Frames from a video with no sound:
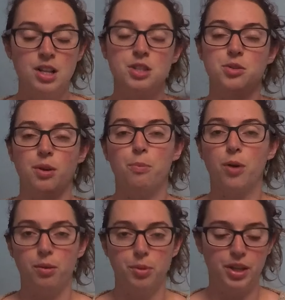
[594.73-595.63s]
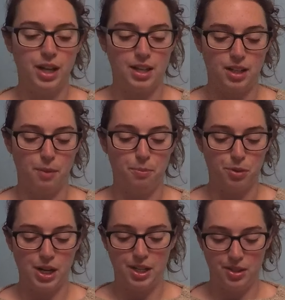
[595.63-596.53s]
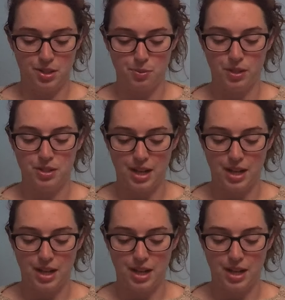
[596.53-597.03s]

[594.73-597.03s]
So I'm probably going to end up breaking this one